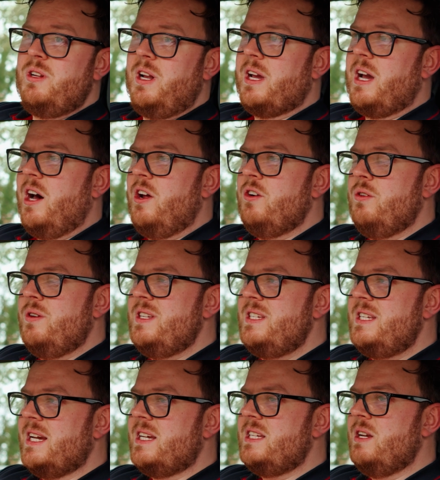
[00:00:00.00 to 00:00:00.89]
to like
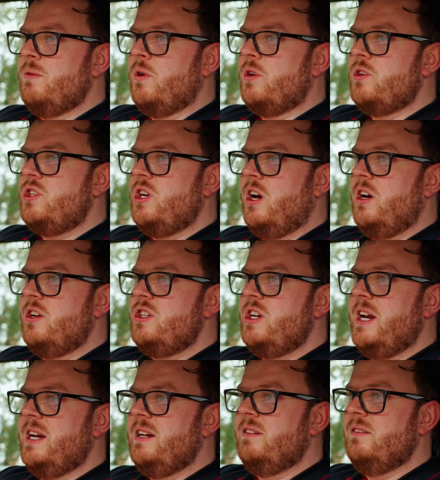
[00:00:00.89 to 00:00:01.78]
160-watt
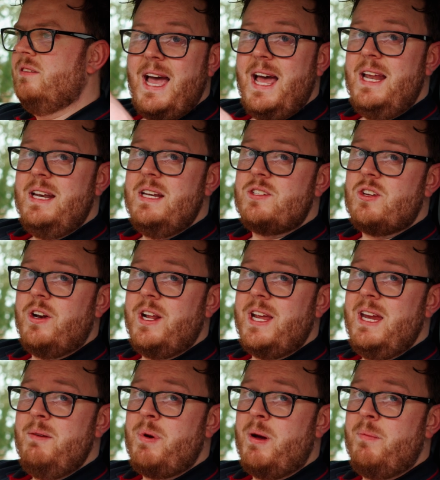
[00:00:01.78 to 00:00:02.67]
charging, and it's got
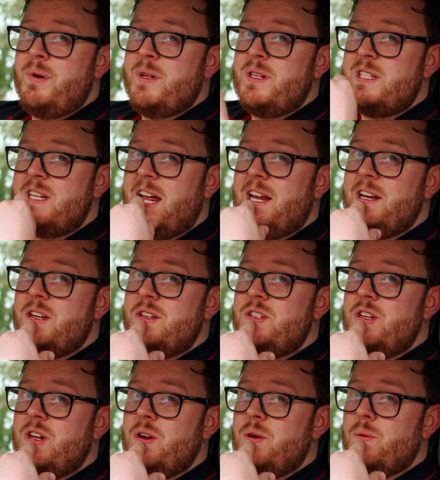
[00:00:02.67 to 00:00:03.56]
a heat pump as
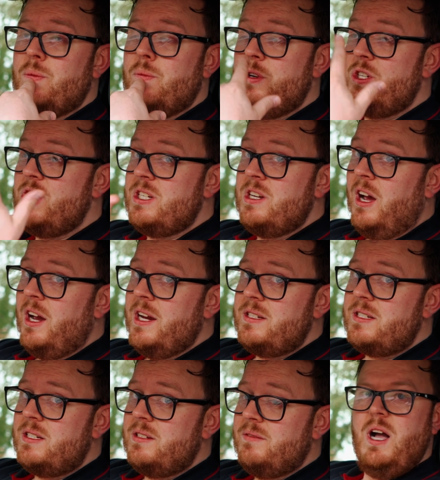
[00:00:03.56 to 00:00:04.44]
standard too, which is
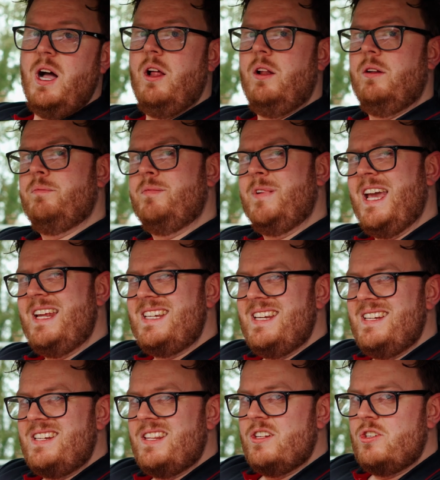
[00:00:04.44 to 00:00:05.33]
nice. I'll
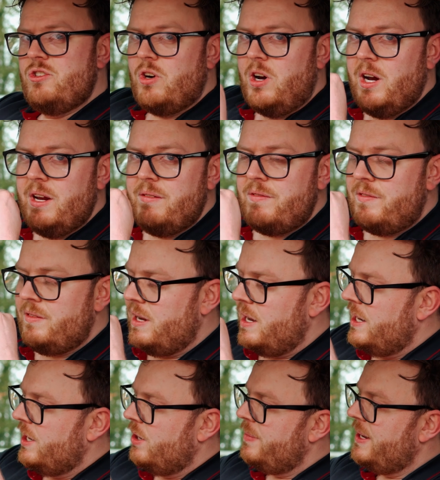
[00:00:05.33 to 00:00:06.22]
get into the drive
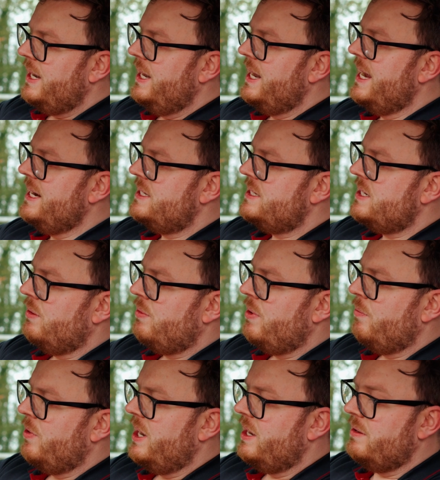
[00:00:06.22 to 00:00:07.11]
a little bit later
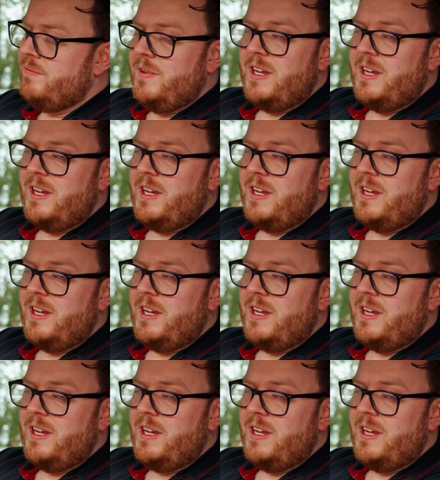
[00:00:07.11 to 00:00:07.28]
when we're,